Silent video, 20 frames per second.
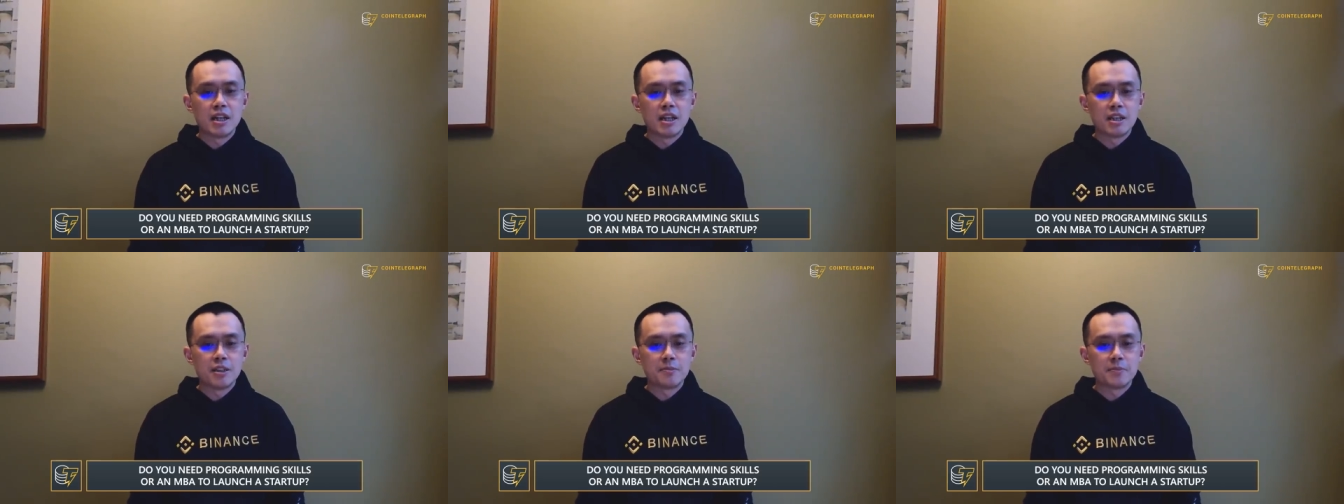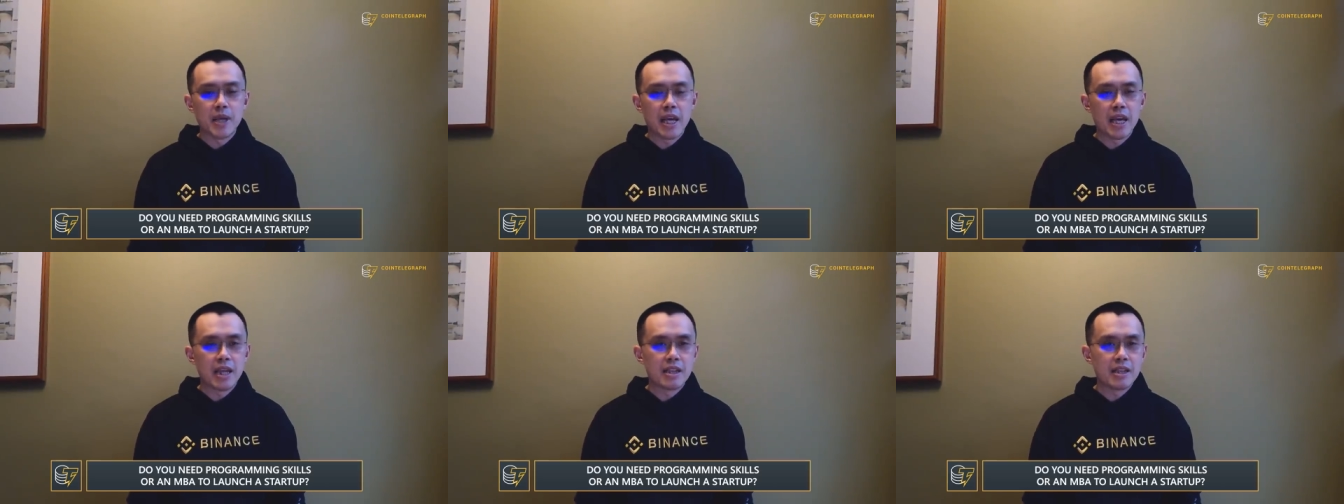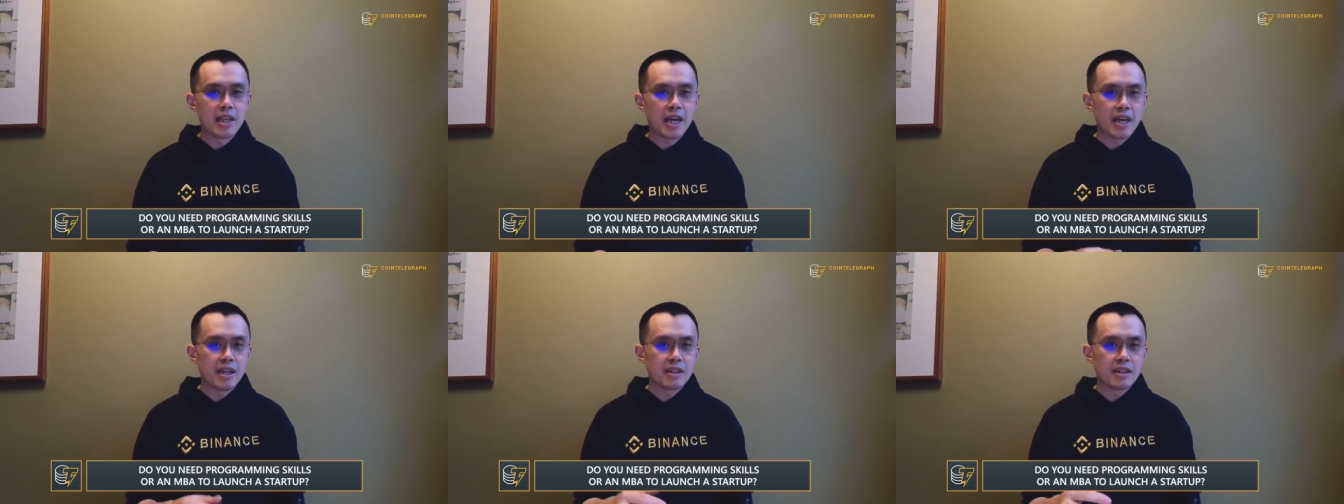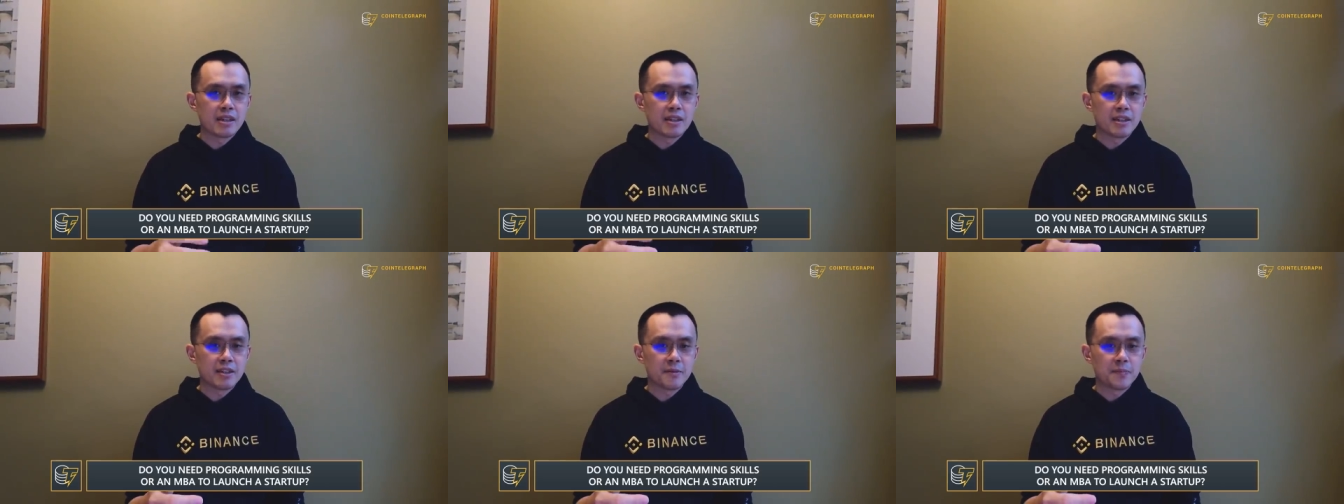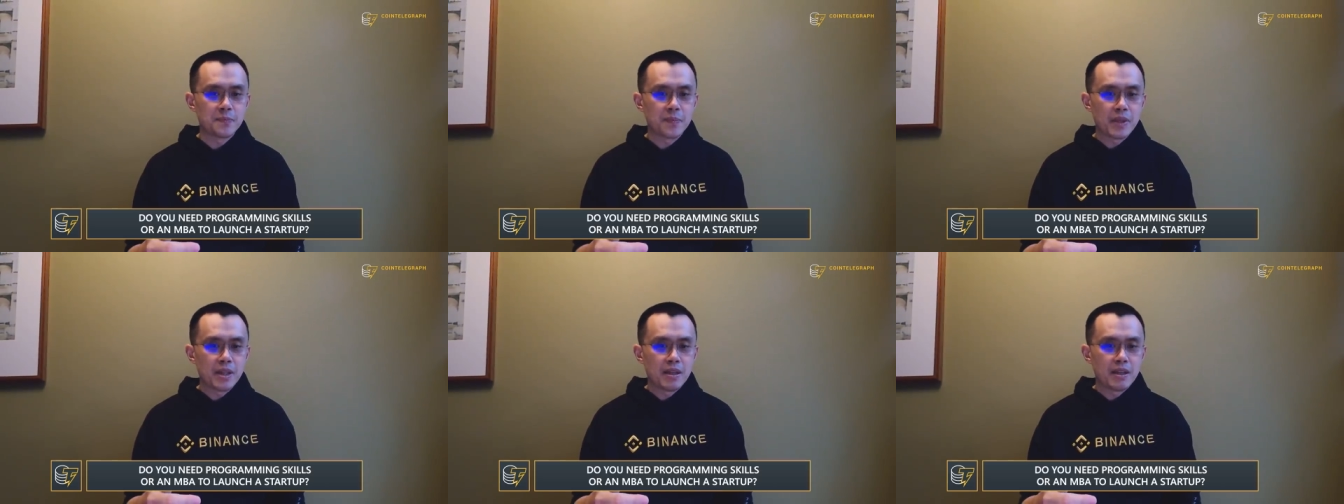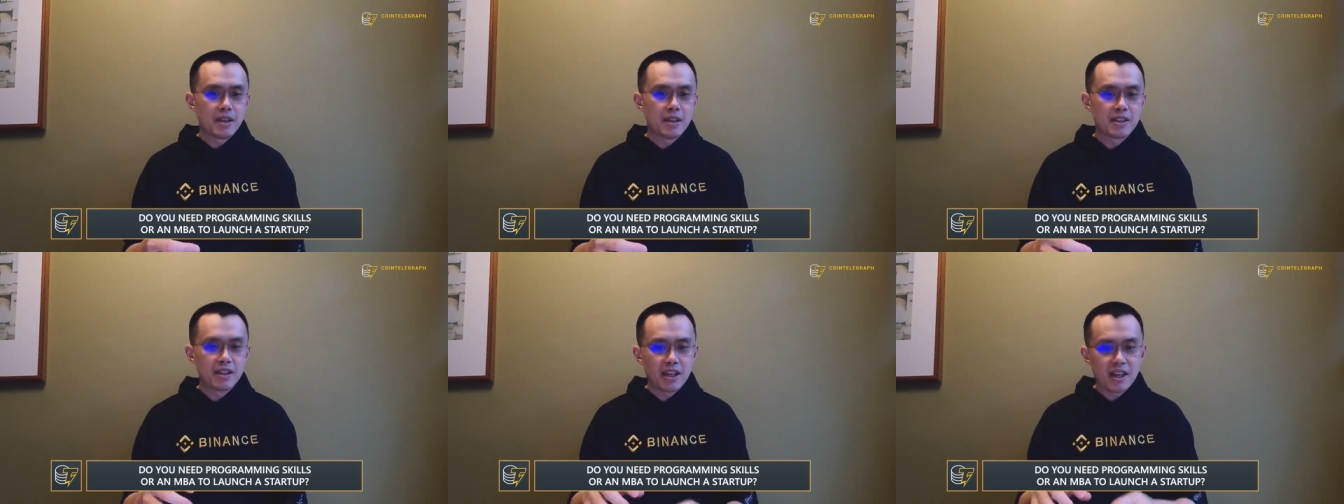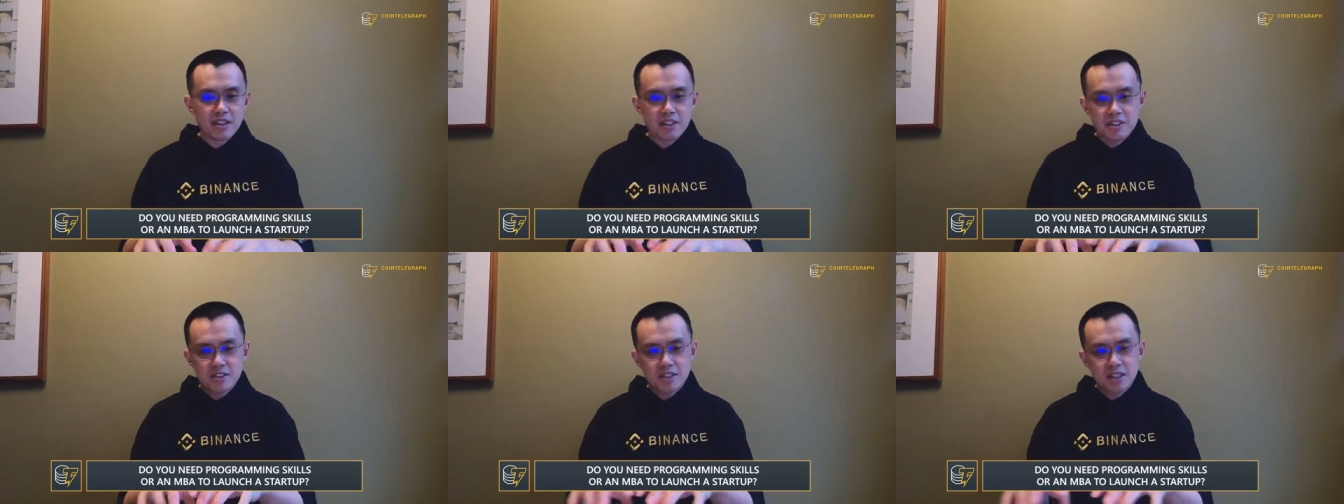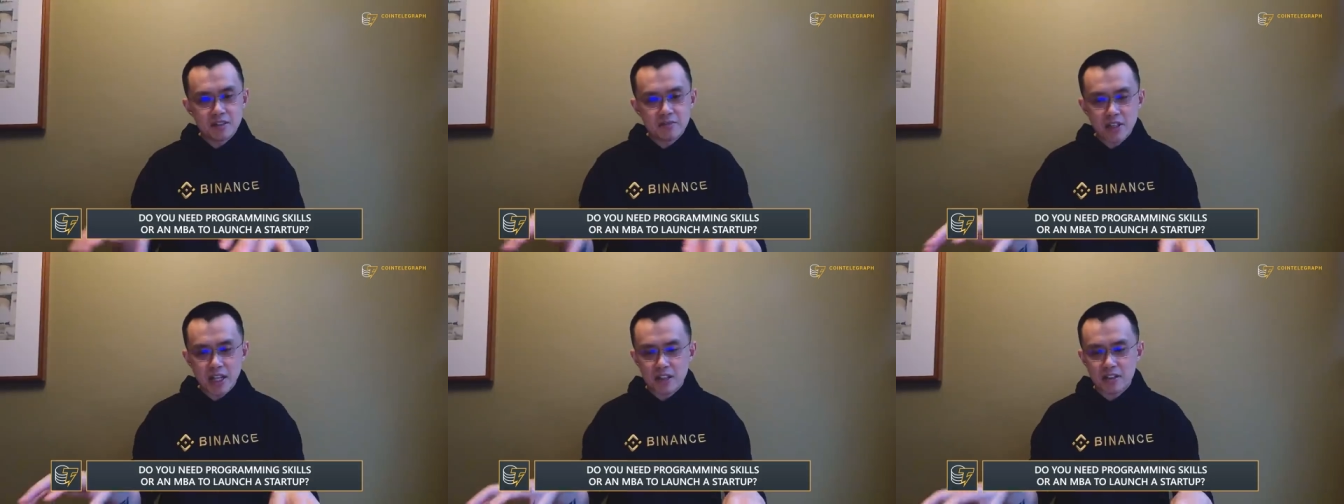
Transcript: Um, and then uh, the other stuff,